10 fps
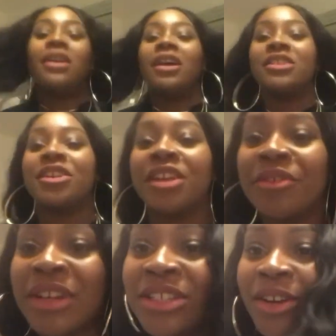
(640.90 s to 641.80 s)
I don't know
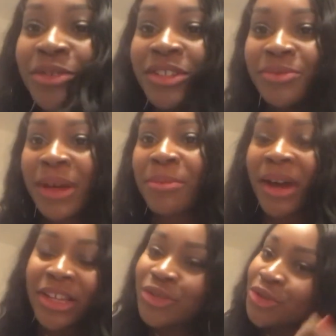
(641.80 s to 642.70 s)
if I told you where
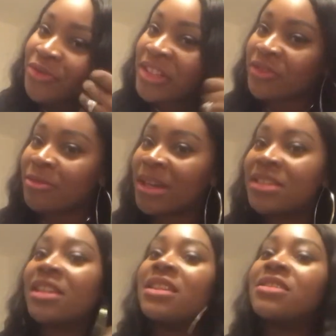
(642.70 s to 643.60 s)
my jewellery's from
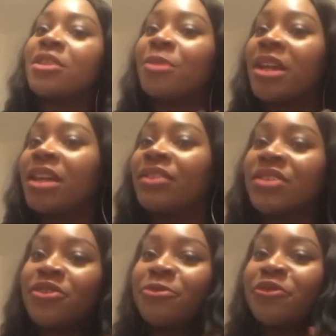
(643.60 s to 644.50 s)
actually. So my
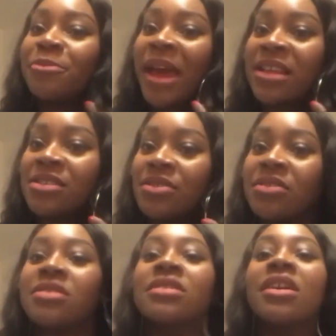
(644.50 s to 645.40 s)
earrings from
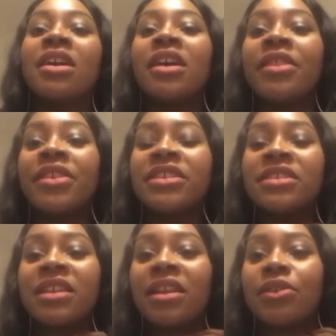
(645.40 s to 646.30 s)
ASOS. This
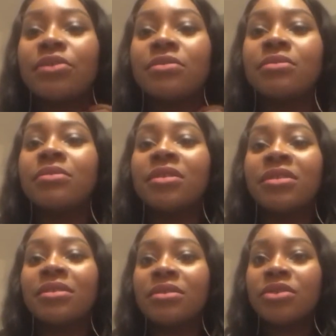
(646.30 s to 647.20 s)
is a little
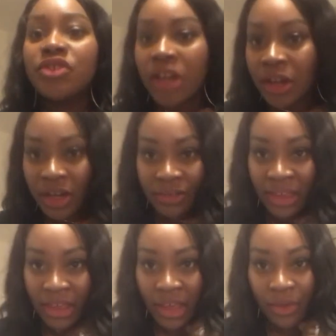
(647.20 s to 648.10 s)
chokery
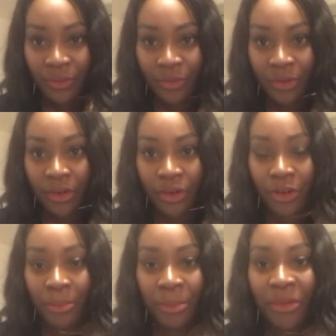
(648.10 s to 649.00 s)
thing
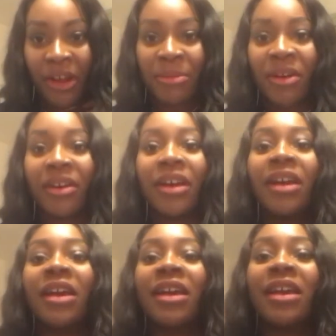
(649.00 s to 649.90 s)
from Primark.
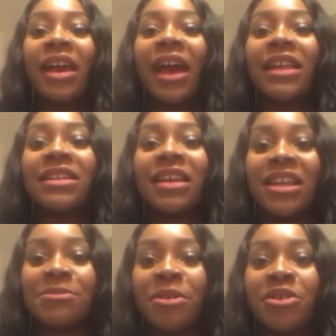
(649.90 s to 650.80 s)
And
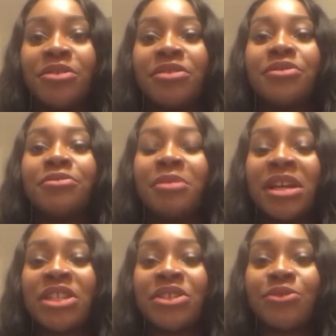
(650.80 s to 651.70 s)
as per usual,
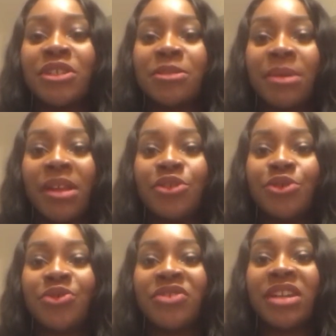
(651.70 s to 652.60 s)
my Dolce & Gabbana
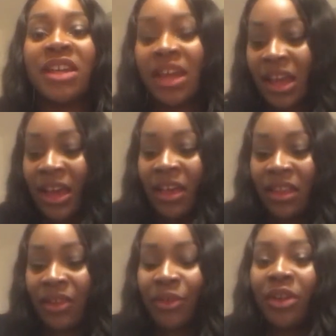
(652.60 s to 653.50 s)
jewellery.
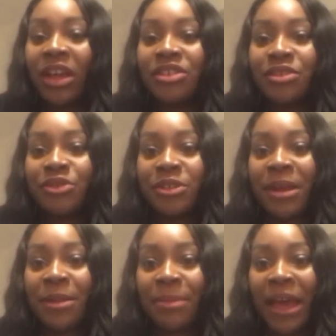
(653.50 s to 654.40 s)
And I've got like a Dolce &
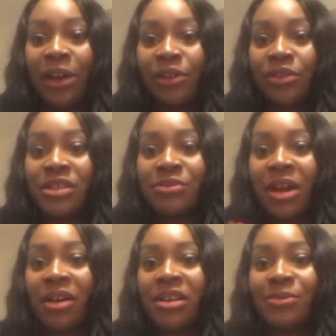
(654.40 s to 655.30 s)
Gabbana bangle on as
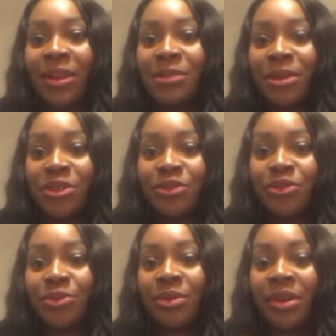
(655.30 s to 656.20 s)
well as my
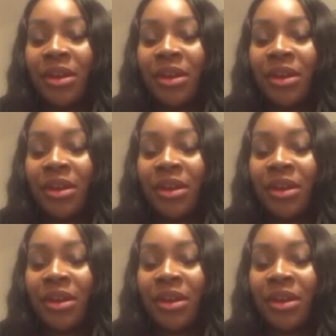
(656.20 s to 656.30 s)
usual